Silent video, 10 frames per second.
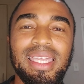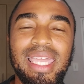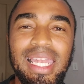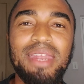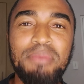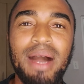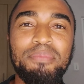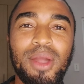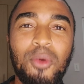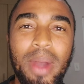Kylian
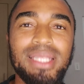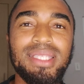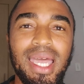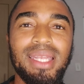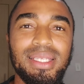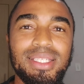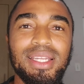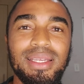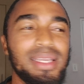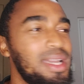Mbappe went and
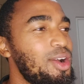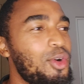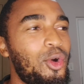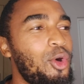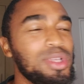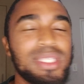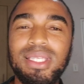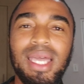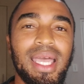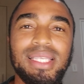
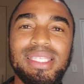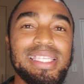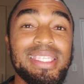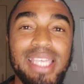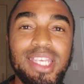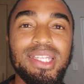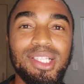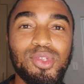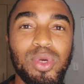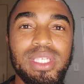caused a
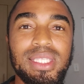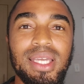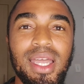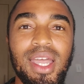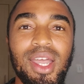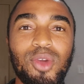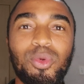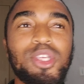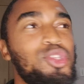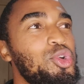sensational twist,
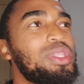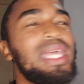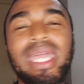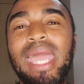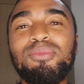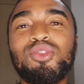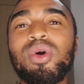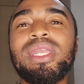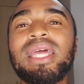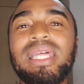which took the game
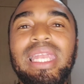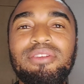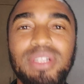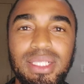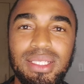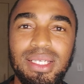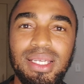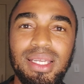to another level.